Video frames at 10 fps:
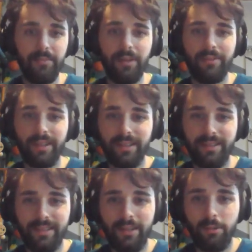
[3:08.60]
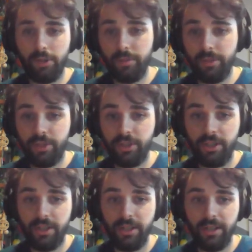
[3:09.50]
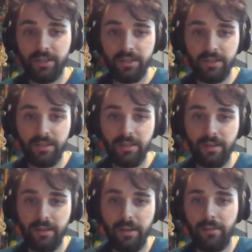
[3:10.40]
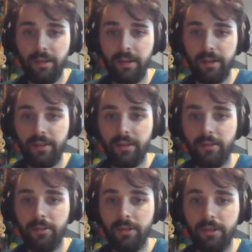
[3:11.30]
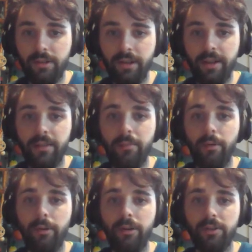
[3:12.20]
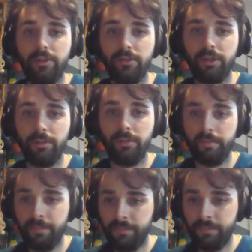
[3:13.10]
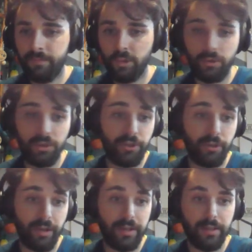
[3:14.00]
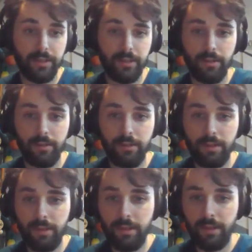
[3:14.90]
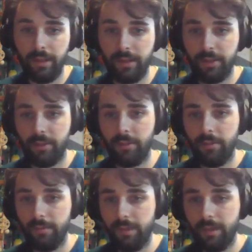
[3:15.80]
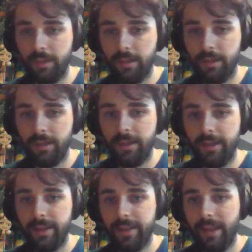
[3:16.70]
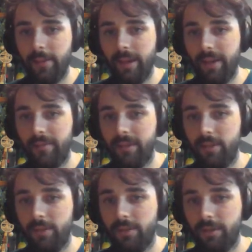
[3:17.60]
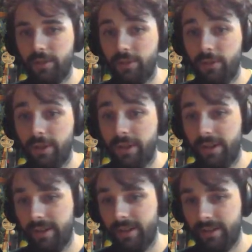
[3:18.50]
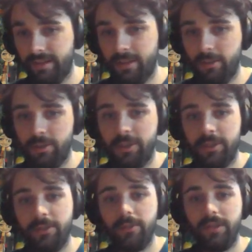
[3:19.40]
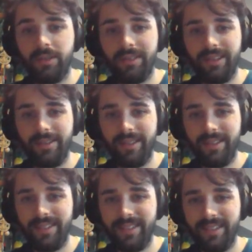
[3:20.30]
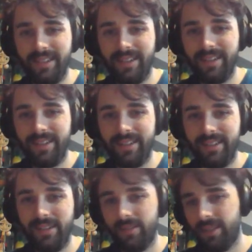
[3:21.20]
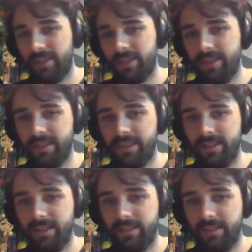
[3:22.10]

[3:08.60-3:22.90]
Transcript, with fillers: Perfect. The washing machine is uh, right in the corner, and the boiler is on top. So there's no gas, it's all electrical. Then we have the other French door here that goes into the terrace, and there's actually